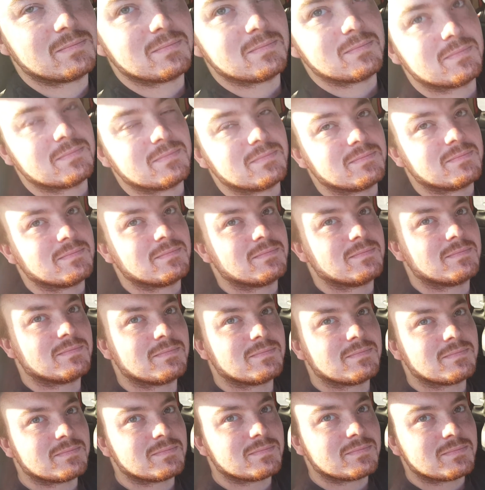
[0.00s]
Because we
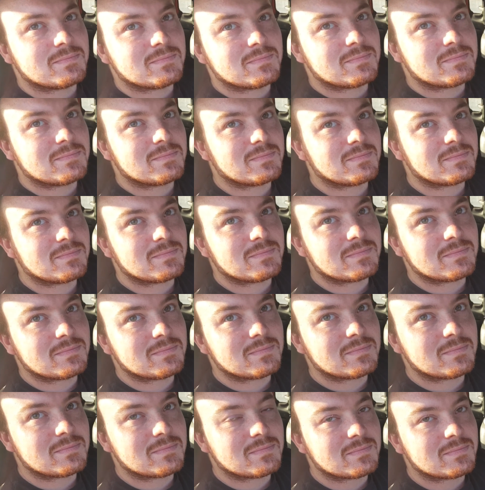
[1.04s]
changed the dwell period
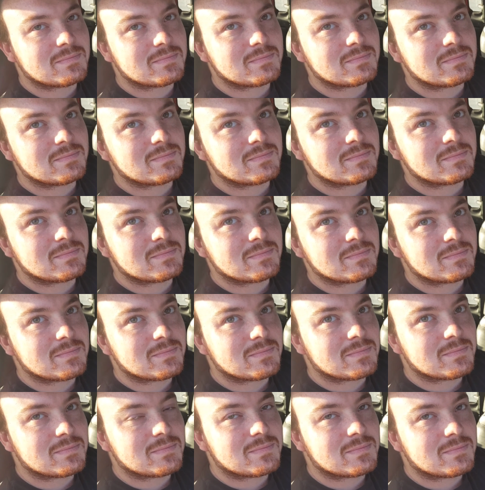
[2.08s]
because we didn't set the points
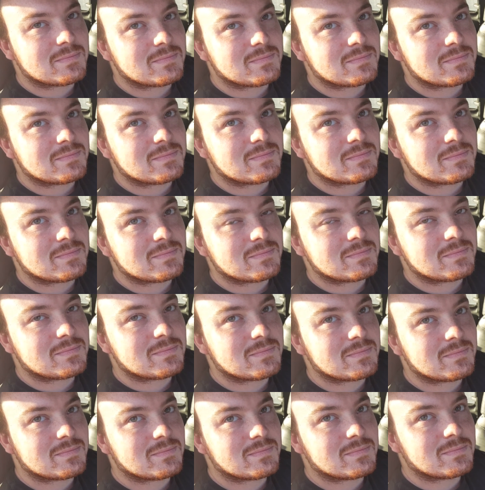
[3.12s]
gap. We just made
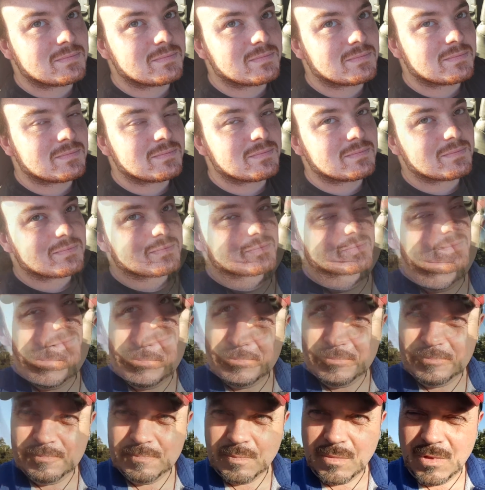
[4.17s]
a gap.
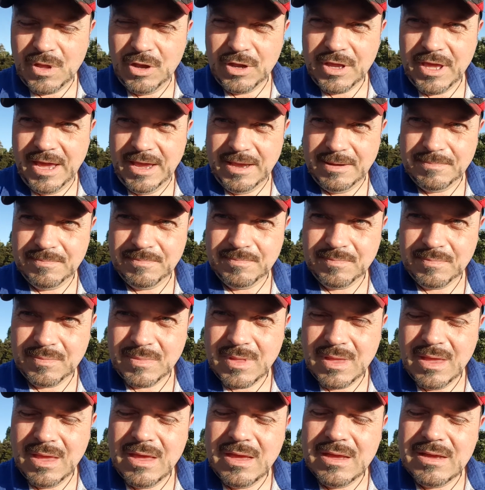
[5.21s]
Okay,
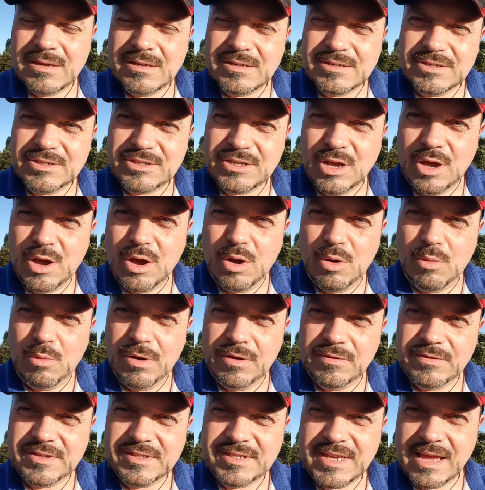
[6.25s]
so
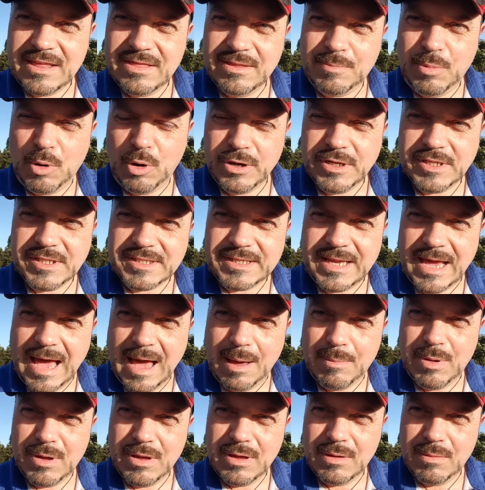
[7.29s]
we've set the points
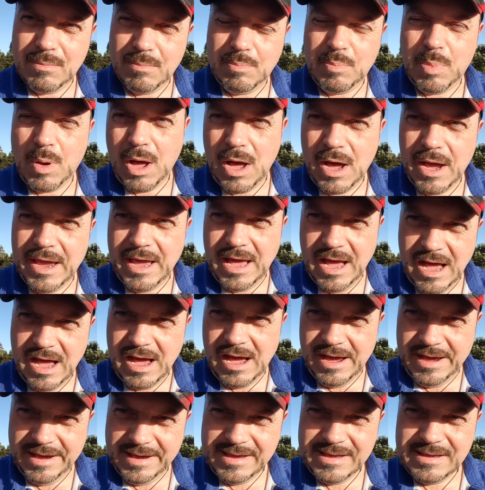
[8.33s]
gap by
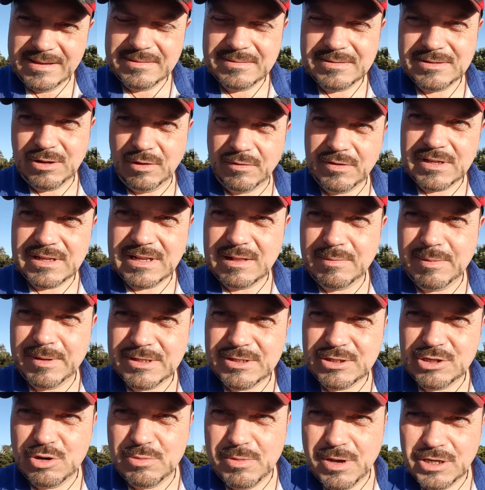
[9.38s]
eye. It's obviously a little bit
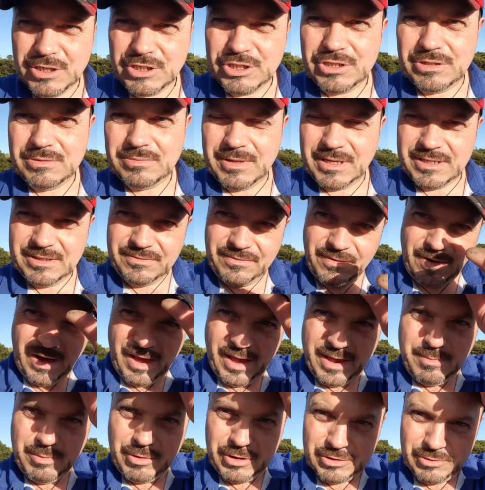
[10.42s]
too much. That's
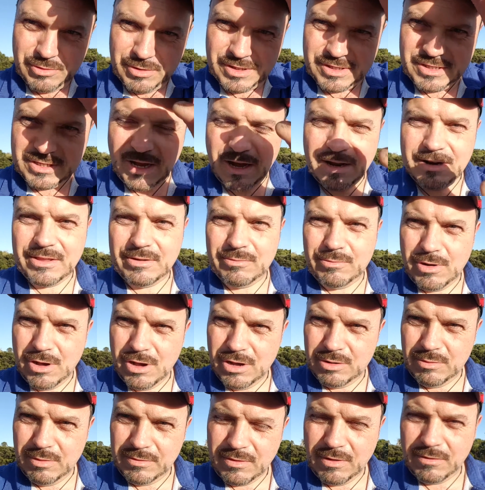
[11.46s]
fine because we're at the side of the road
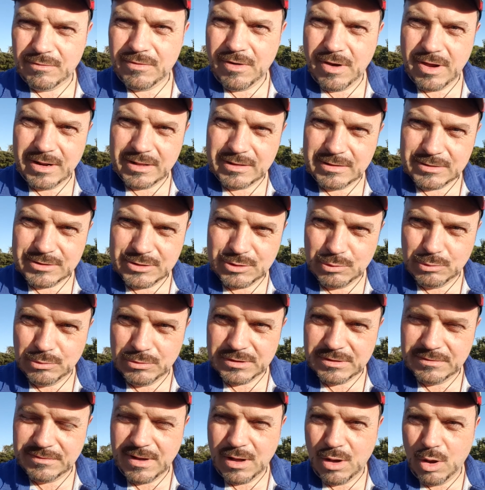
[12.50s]
and we've got very little
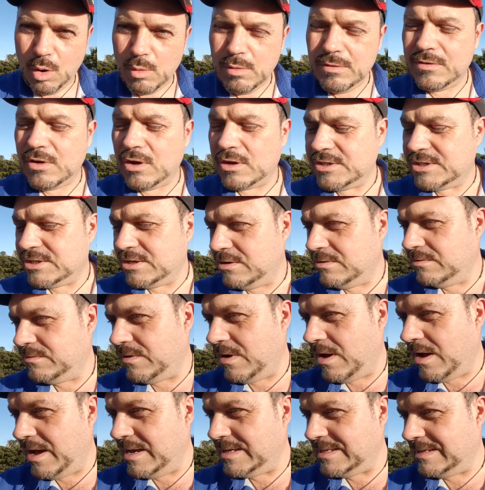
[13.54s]
tools. In fact, all we've got so
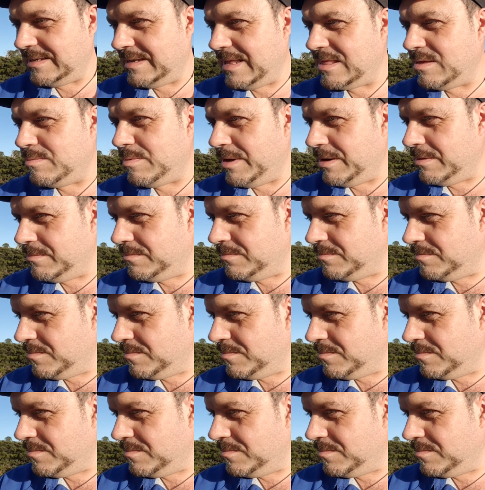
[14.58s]
far is a Leatherman.